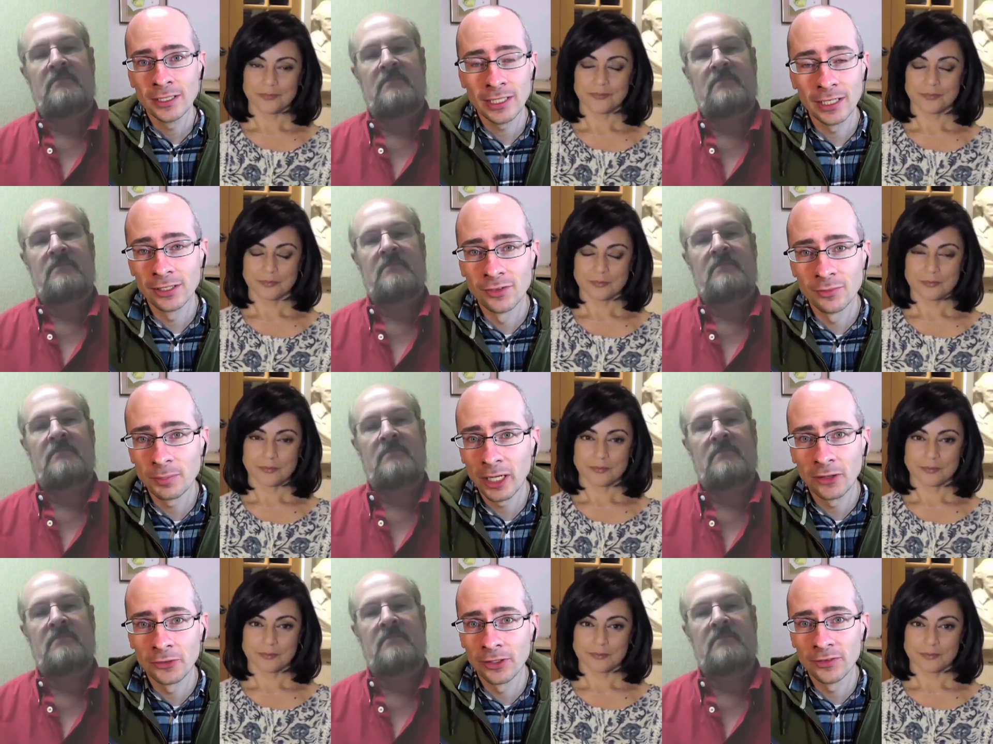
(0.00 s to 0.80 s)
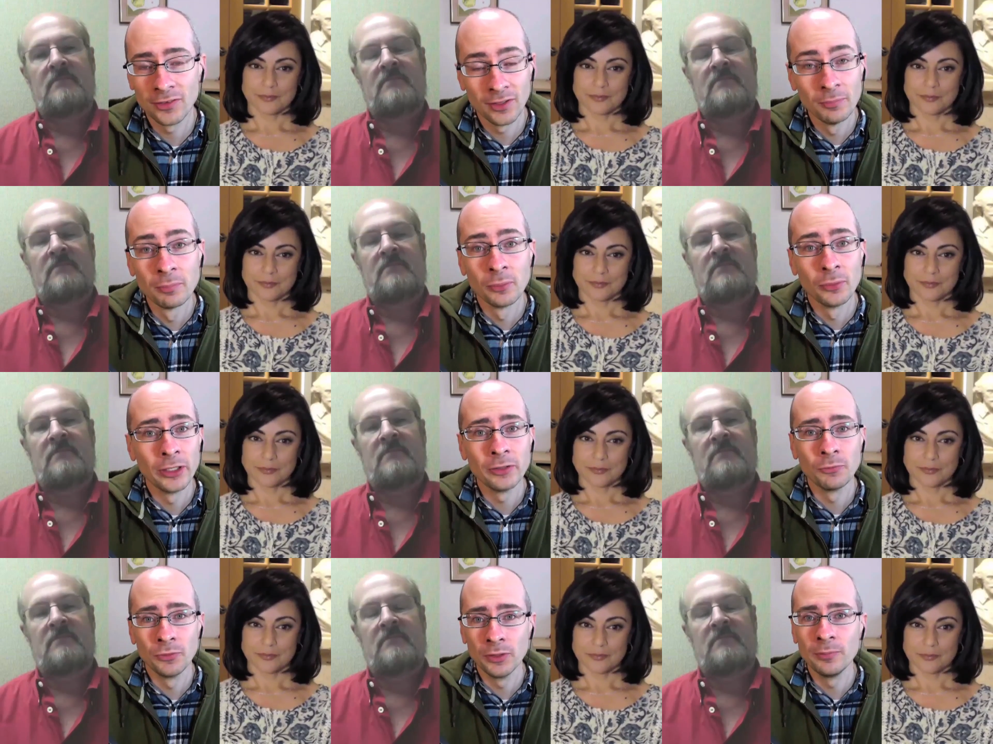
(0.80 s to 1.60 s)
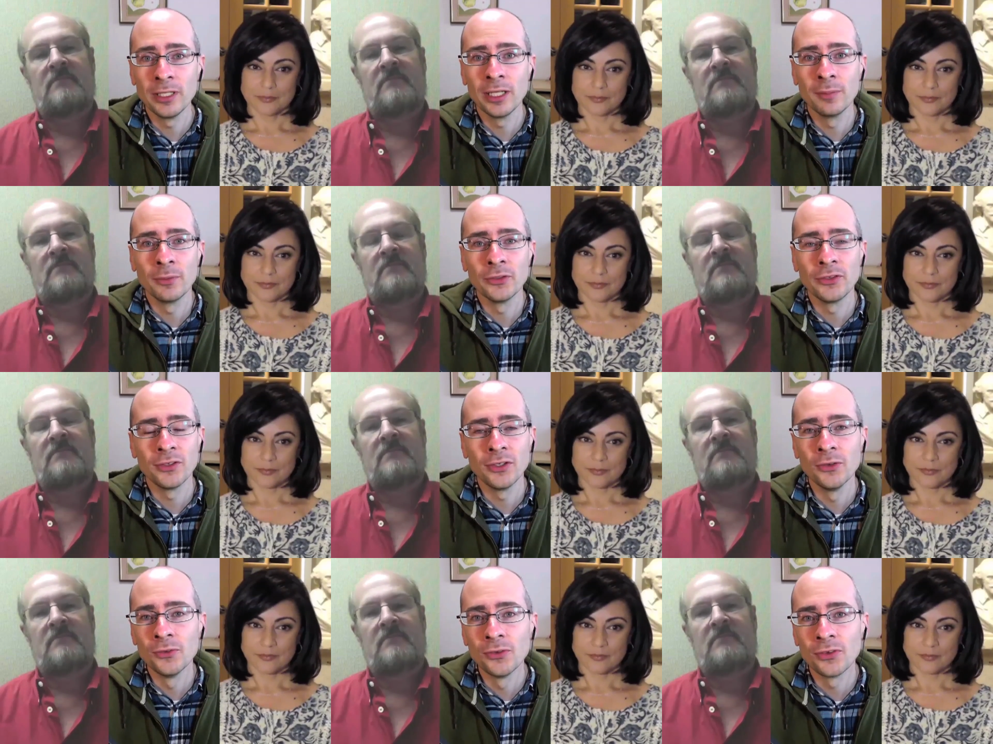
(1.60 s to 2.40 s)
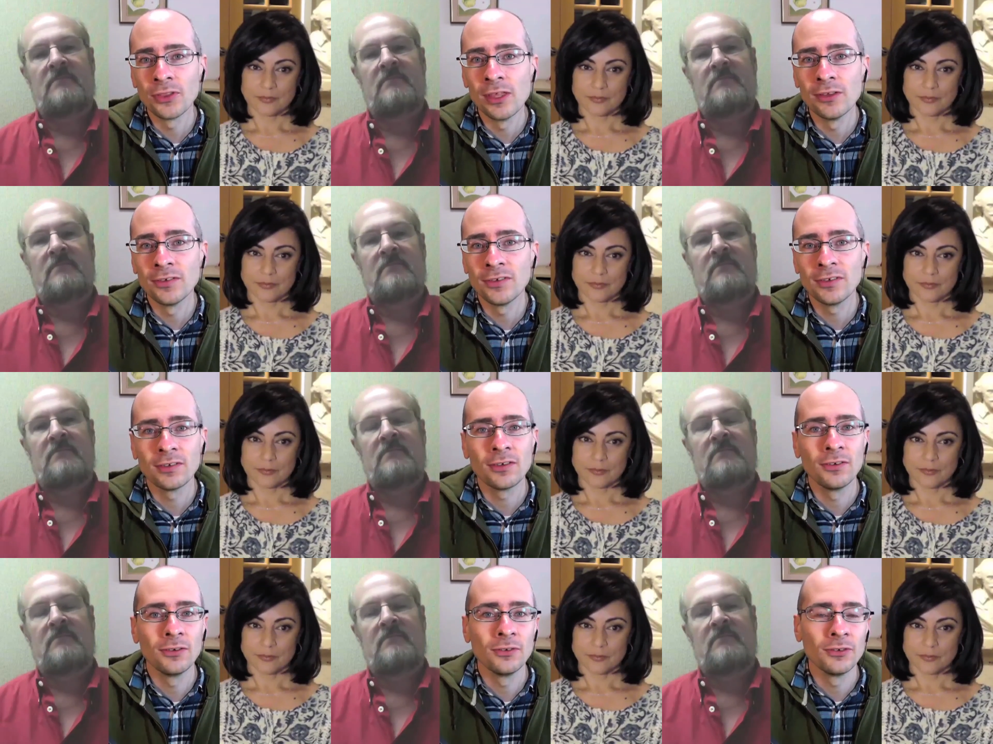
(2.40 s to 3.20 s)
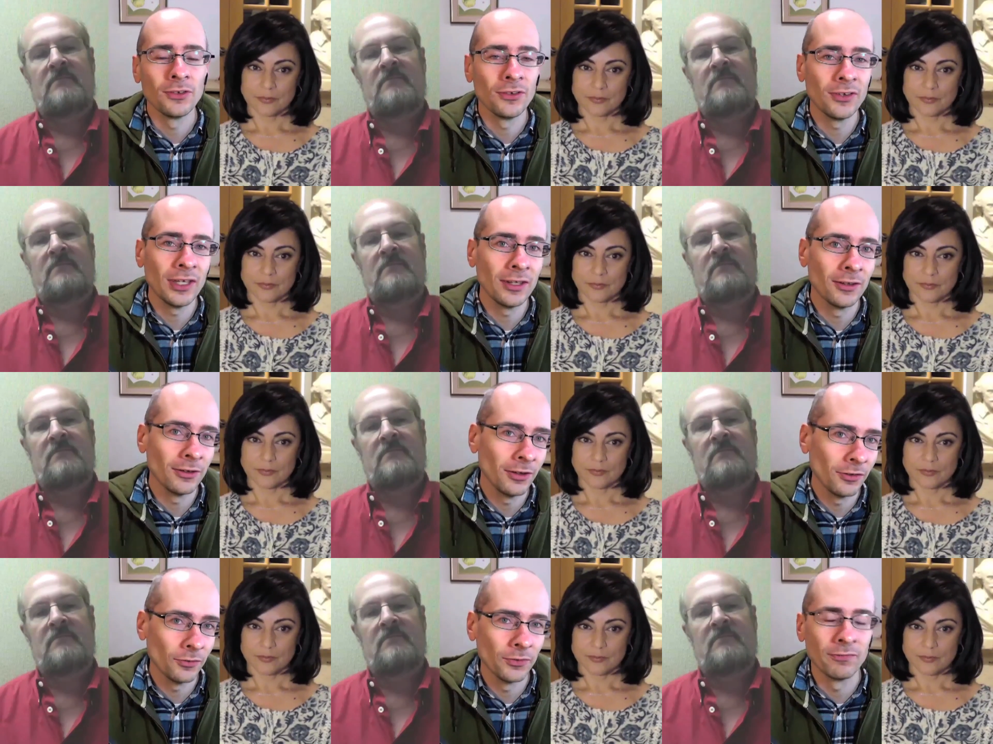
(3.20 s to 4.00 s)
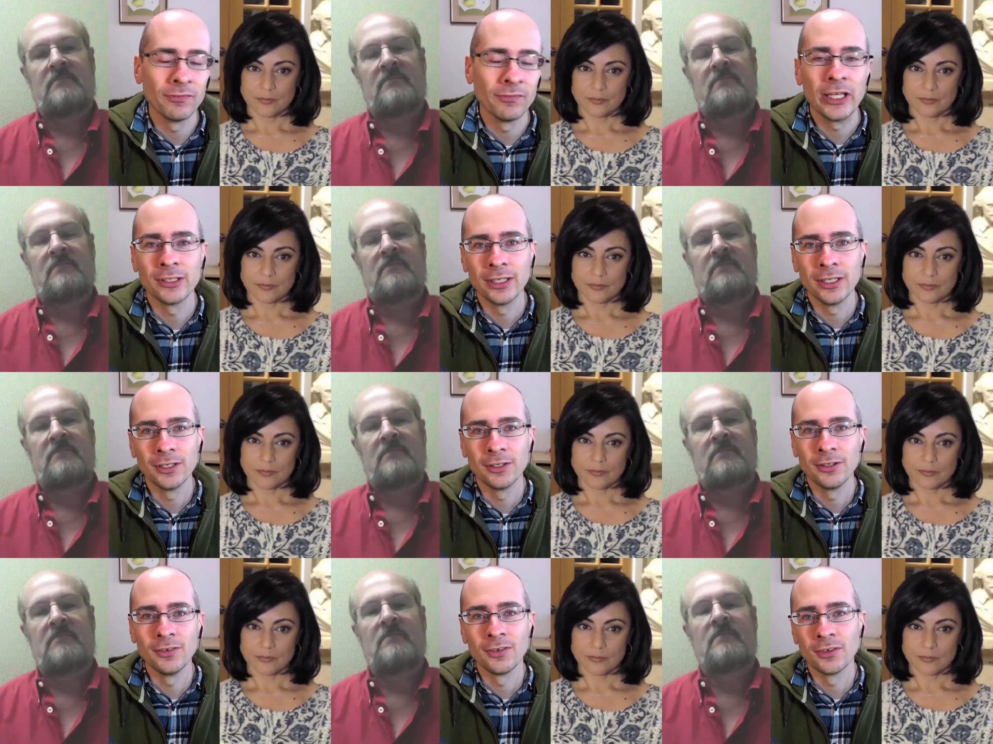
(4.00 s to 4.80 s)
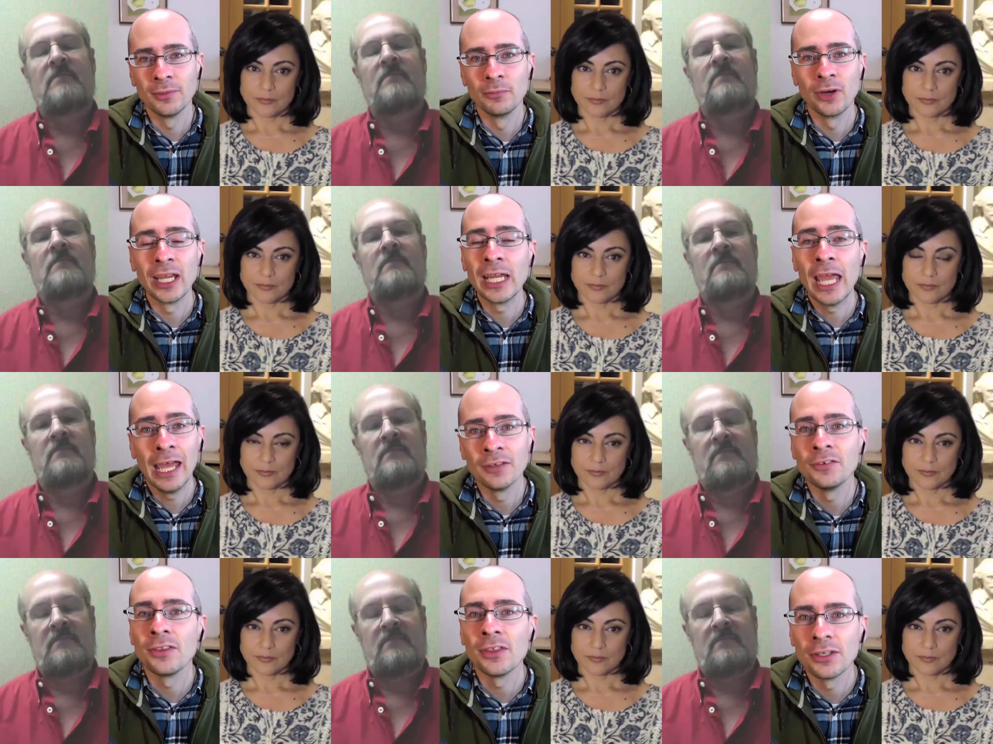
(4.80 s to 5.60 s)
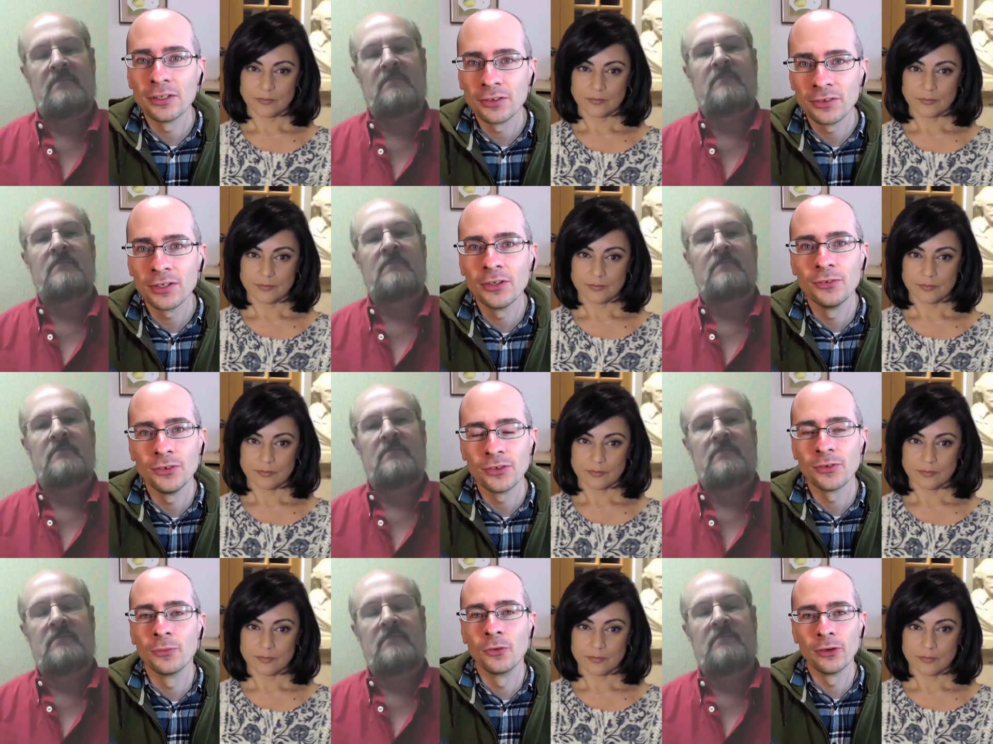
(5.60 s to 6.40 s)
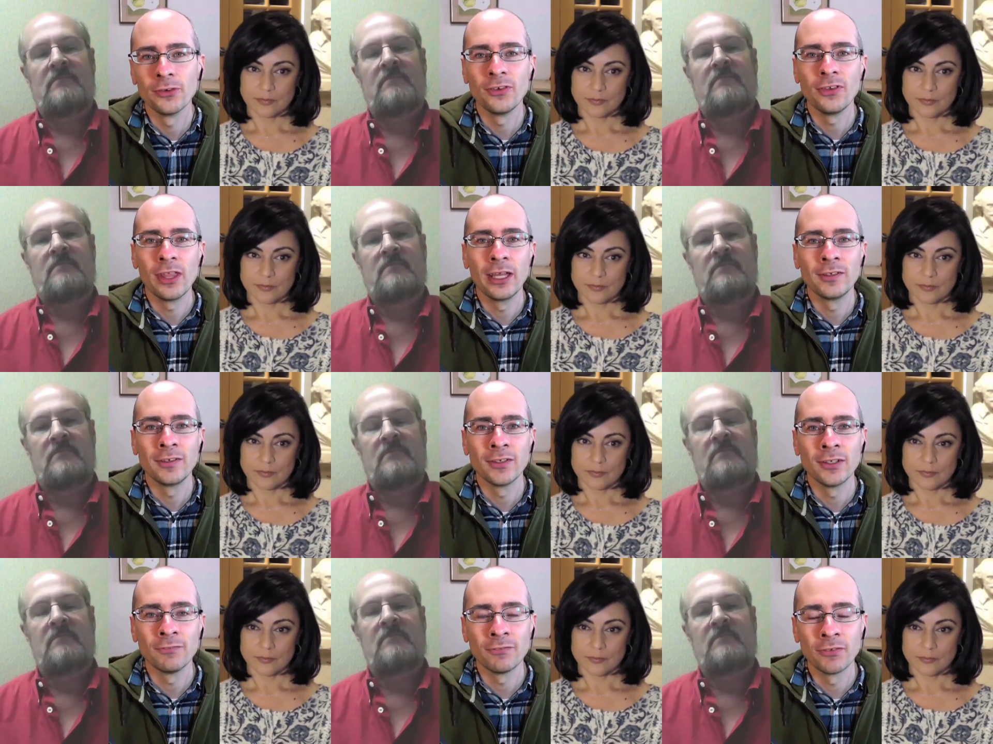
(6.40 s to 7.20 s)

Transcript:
Speaker 1: get into power at some point, will be able to use this to to say that this was violated in some way as the excuse towards that uh,